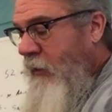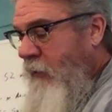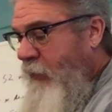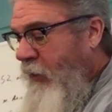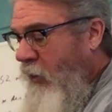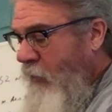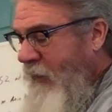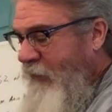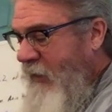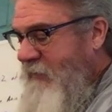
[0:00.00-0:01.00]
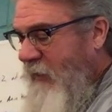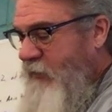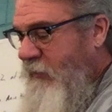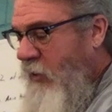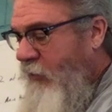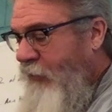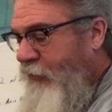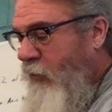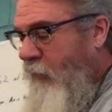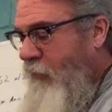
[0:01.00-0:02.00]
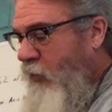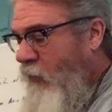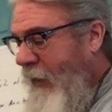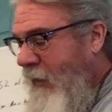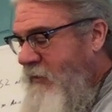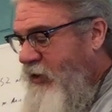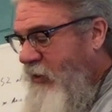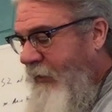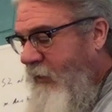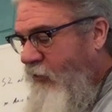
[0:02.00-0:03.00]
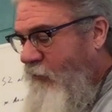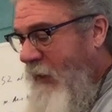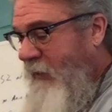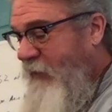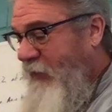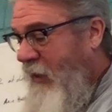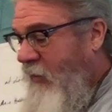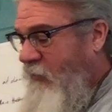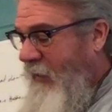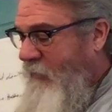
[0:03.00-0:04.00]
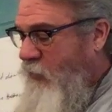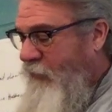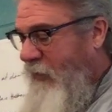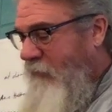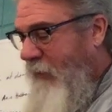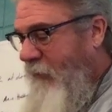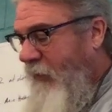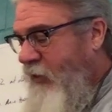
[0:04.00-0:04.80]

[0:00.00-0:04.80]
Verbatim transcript: But oh, methinks how slow this old moon wanes. She lingers my desires like to a step, blah, blah, blah.